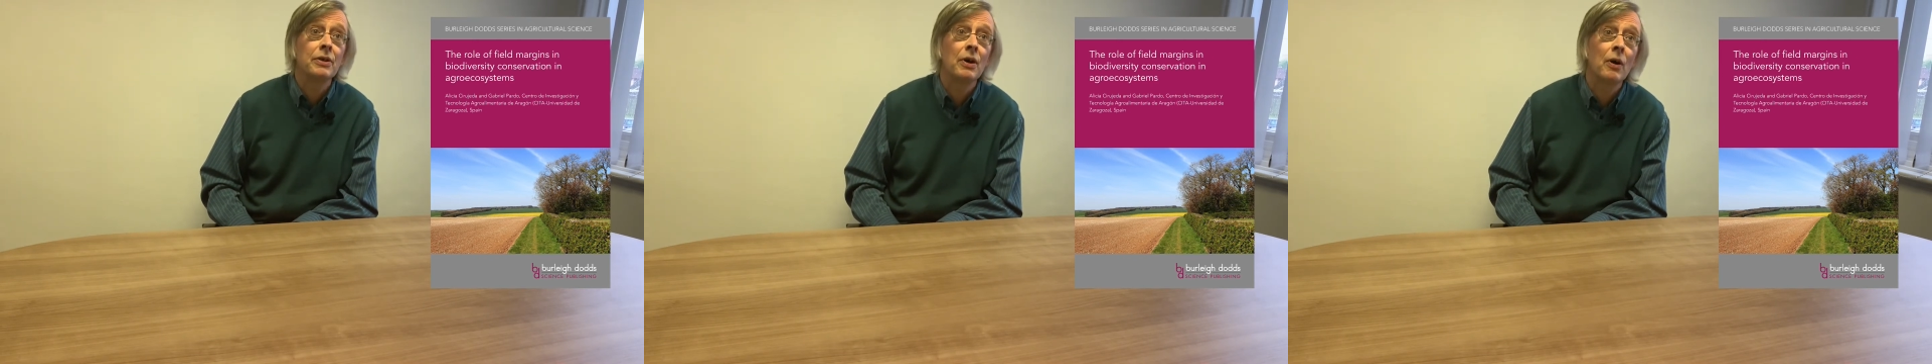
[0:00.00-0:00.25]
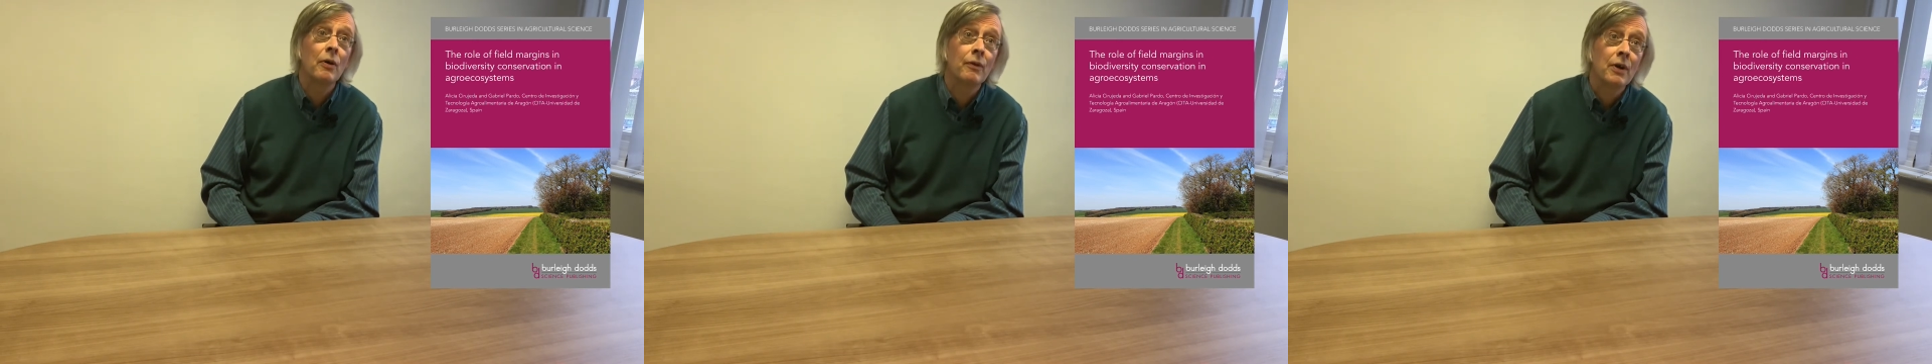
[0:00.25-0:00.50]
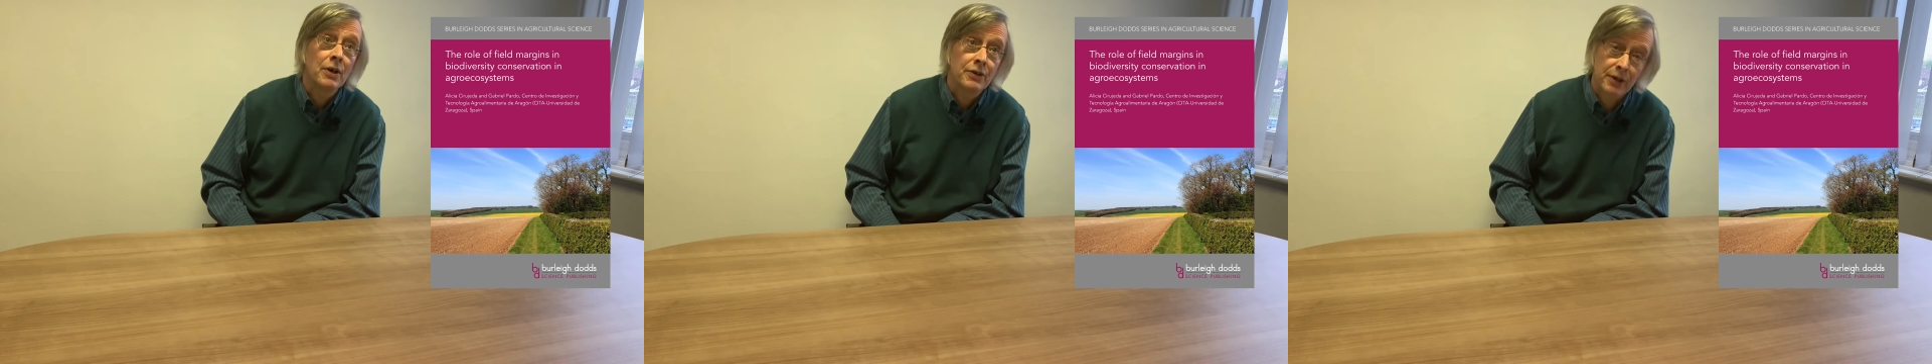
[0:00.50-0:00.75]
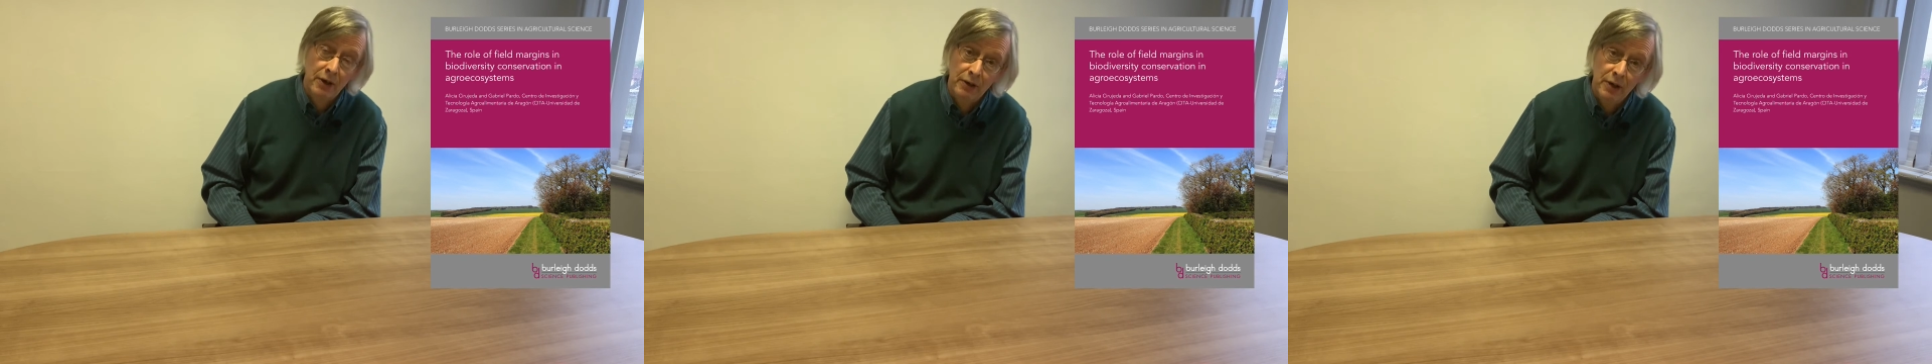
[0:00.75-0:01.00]
of
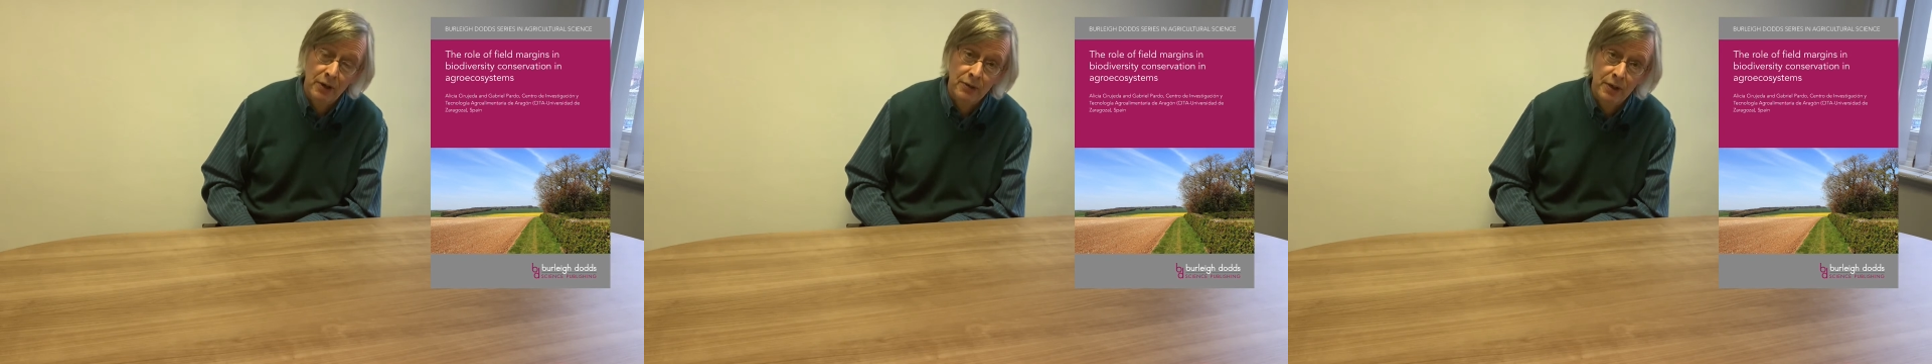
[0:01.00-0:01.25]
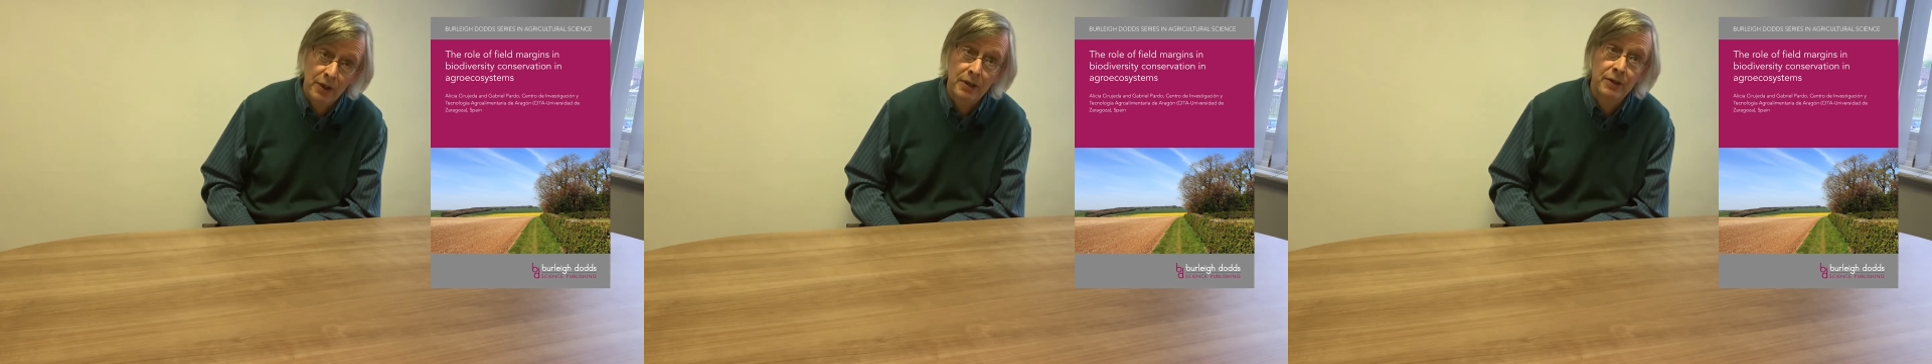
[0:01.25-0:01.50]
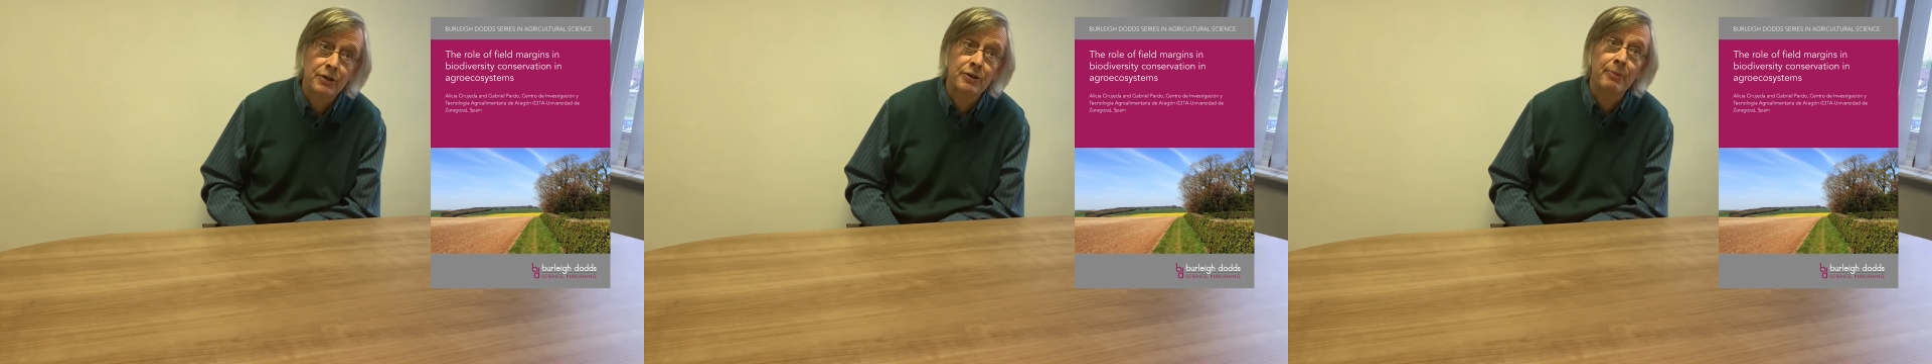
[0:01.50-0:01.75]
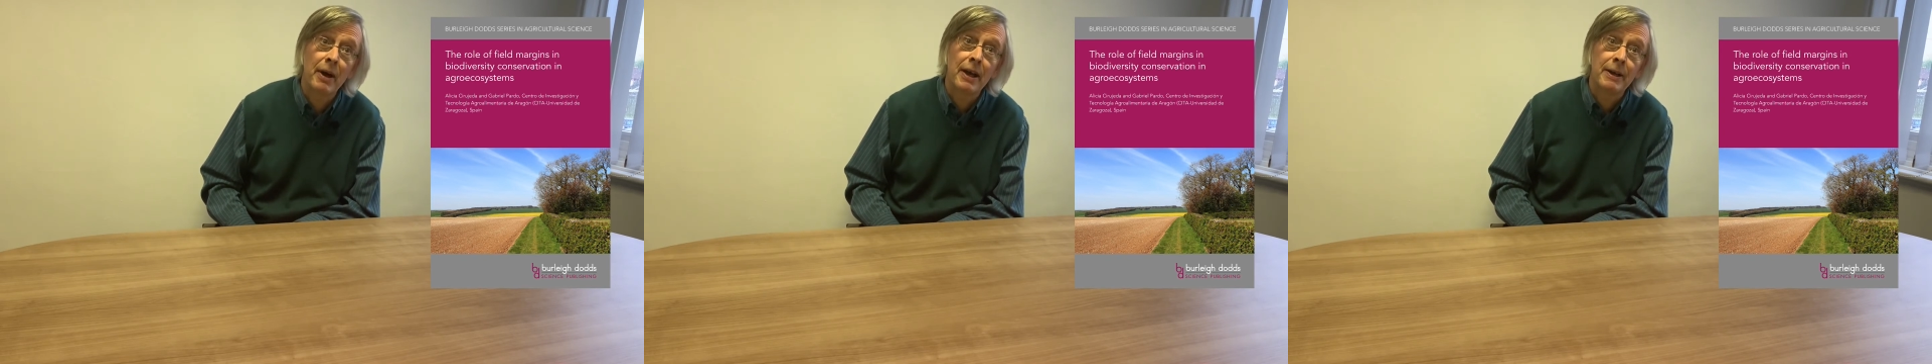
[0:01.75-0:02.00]
Zaragoza in
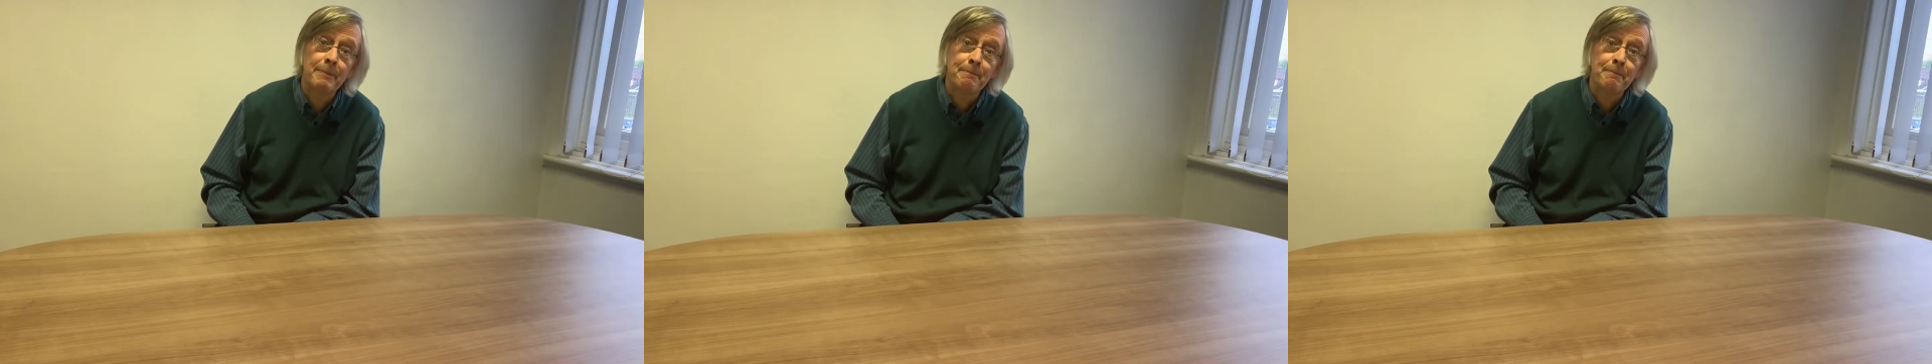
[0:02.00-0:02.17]
Spain.